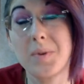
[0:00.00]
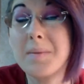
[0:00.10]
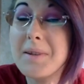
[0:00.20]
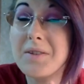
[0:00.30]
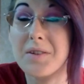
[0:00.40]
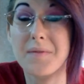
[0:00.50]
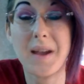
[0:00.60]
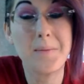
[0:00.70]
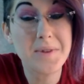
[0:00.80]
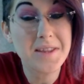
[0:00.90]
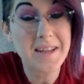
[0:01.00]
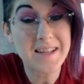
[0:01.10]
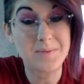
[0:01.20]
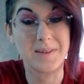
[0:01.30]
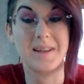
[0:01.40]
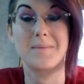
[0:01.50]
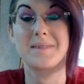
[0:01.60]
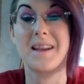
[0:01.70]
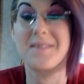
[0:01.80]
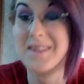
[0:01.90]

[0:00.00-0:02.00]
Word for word: will be notified when the next one comes out.